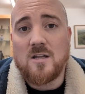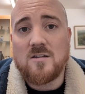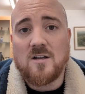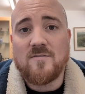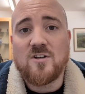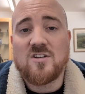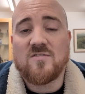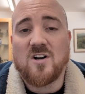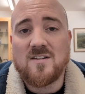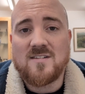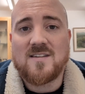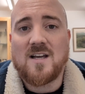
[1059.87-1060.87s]
Diversify
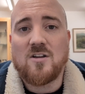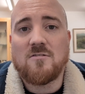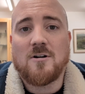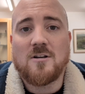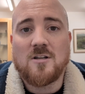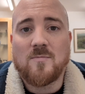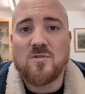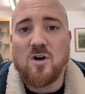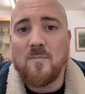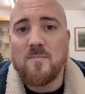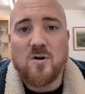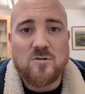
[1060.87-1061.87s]
and sell your items
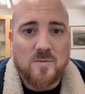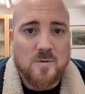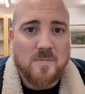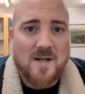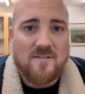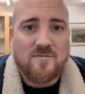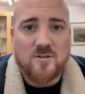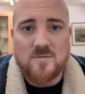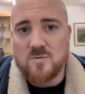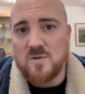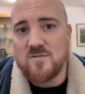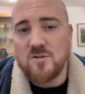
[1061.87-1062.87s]
on multiple
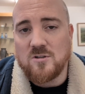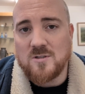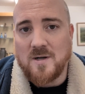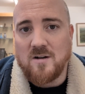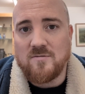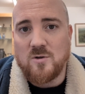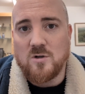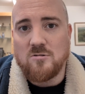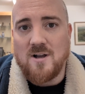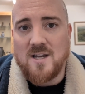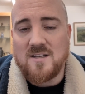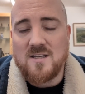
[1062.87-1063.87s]
platforms. We've talked about a few
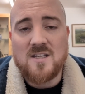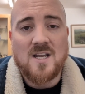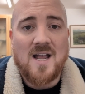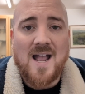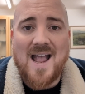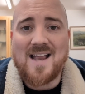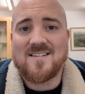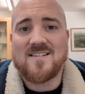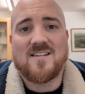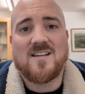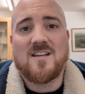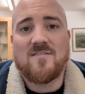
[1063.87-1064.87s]
already:
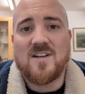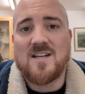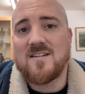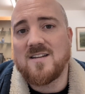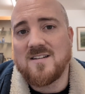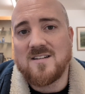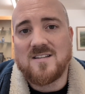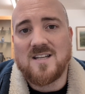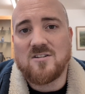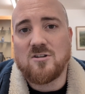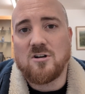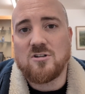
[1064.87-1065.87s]
Etsy, Vinted and
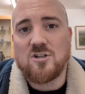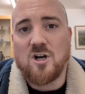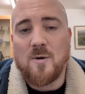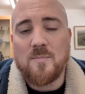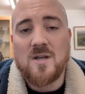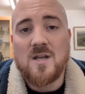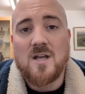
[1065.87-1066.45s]
TikTok Shop.